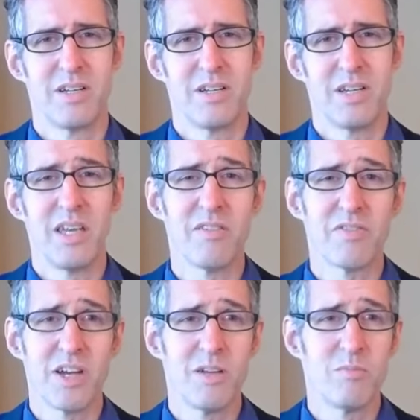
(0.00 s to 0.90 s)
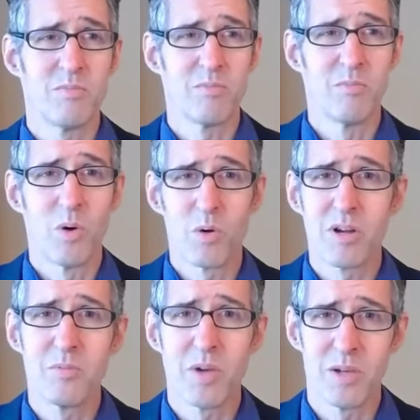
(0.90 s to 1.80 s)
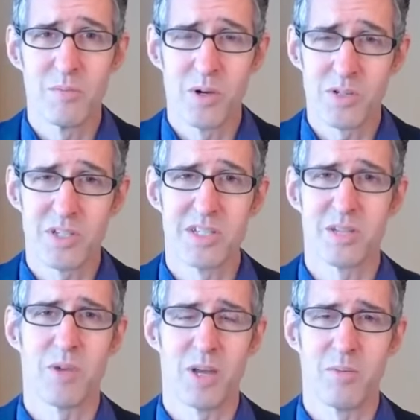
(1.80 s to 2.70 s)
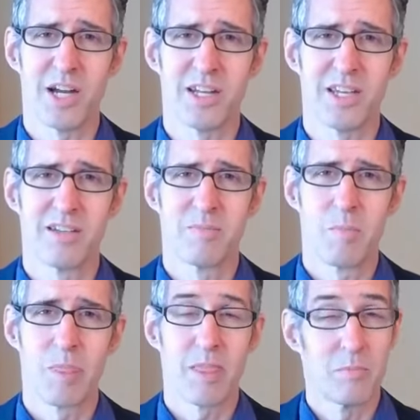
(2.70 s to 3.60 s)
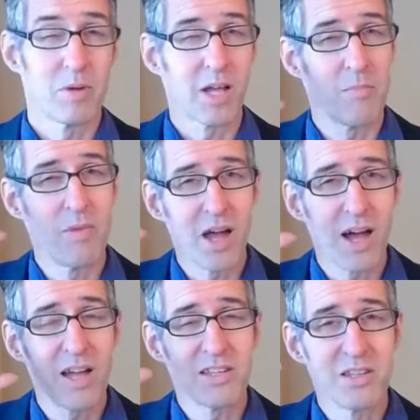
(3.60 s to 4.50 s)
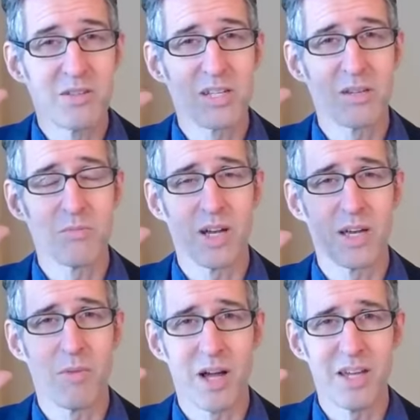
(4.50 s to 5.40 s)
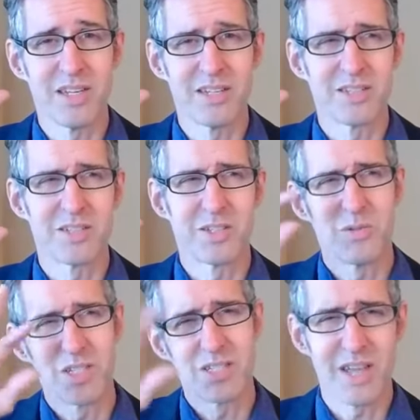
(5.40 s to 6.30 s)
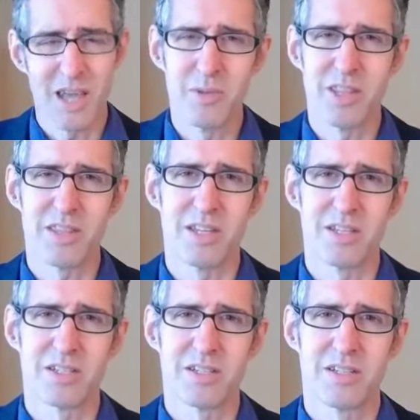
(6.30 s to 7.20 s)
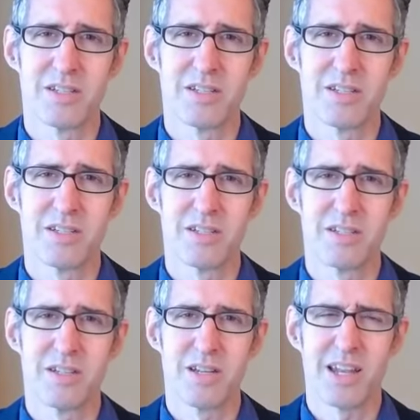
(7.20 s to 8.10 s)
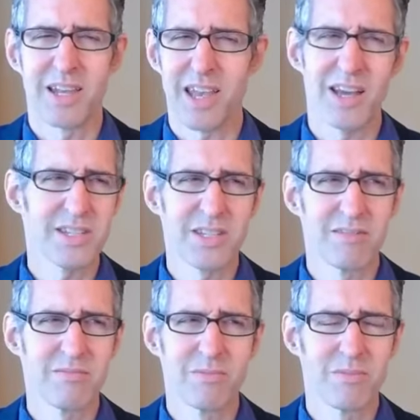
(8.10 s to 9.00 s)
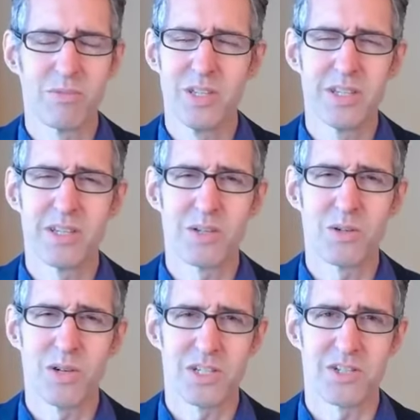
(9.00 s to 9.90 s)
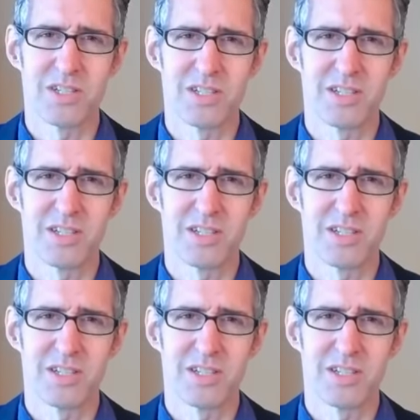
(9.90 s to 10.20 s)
If I'm more in my emotions and my body, but I'm not using my mind to examine things and like ask really good questions,